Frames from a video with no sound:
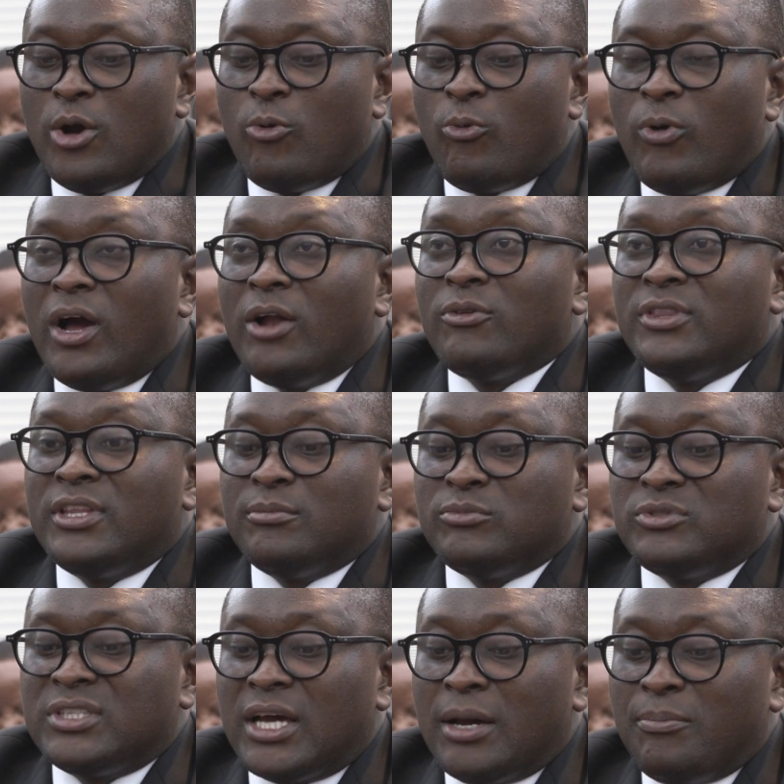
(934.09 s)
while the
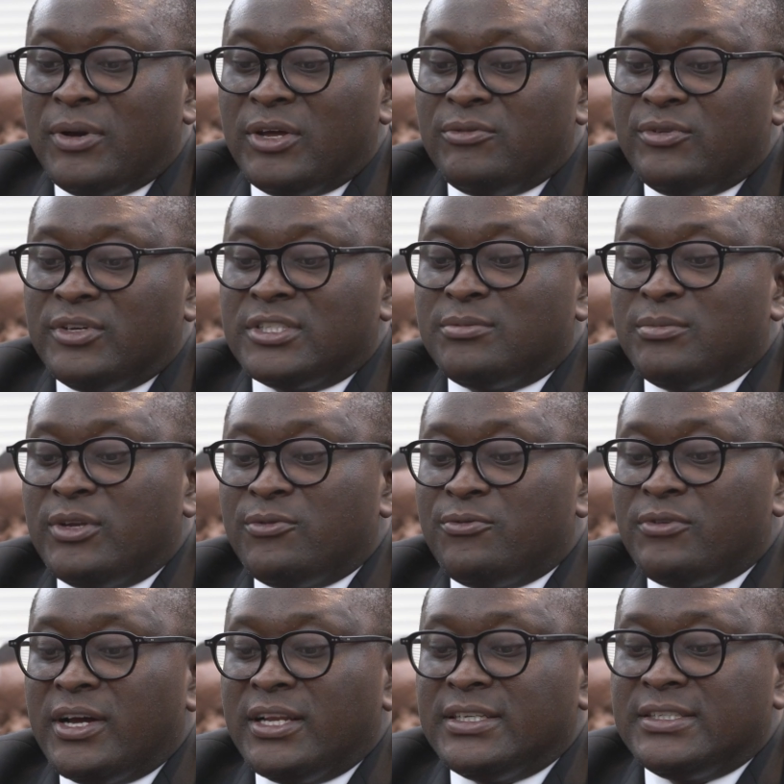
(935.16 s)
Mtapa Investment
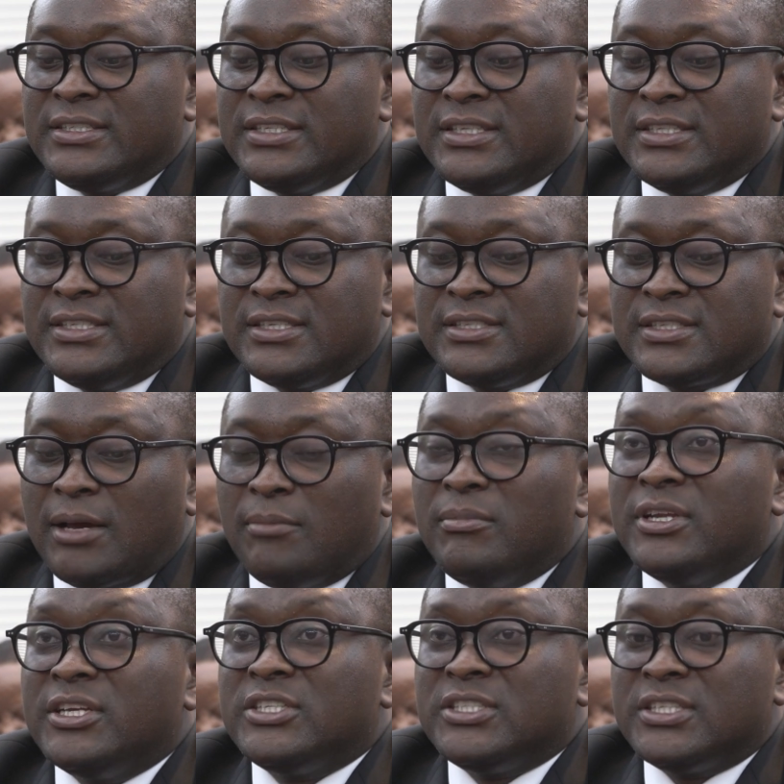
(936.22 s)
Fund is
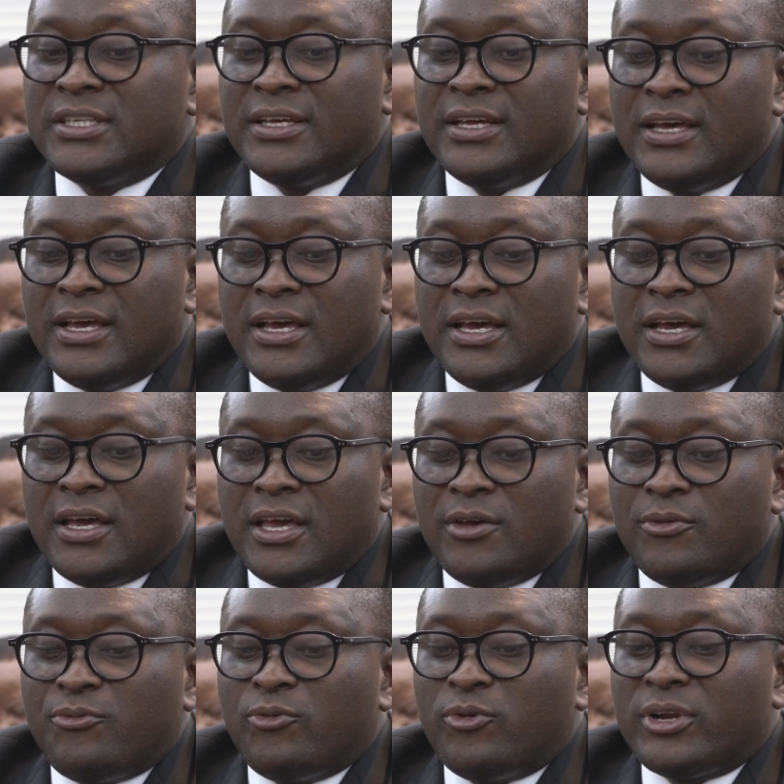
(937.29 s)
establishing a
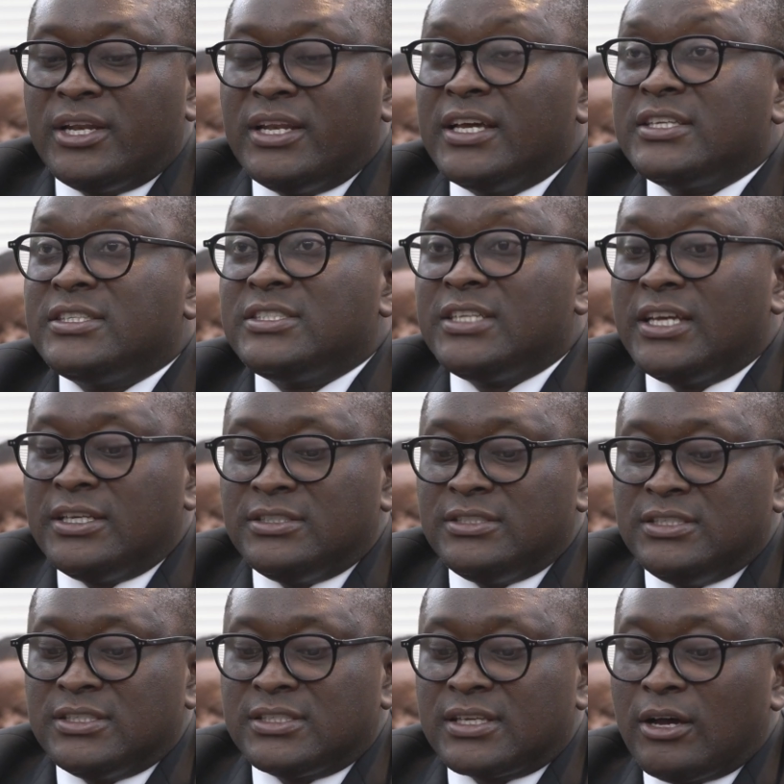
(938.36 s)
foreign exchange
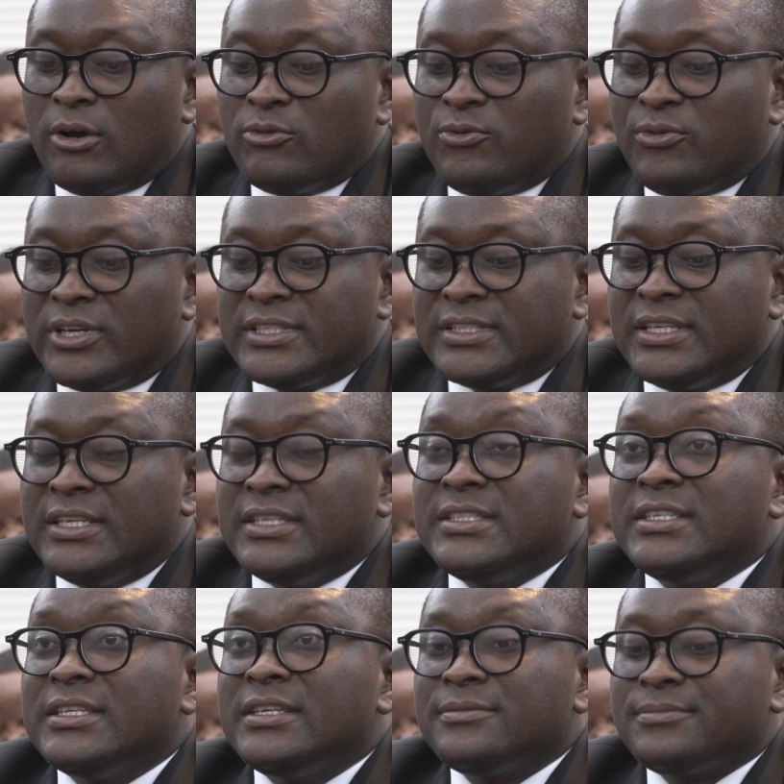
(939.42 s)
discount
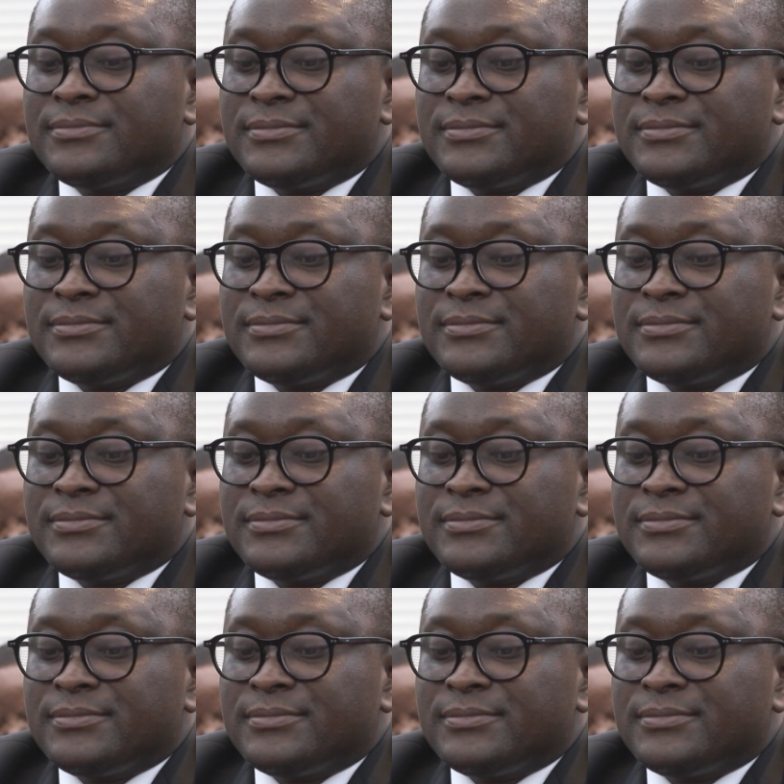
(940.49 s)
facility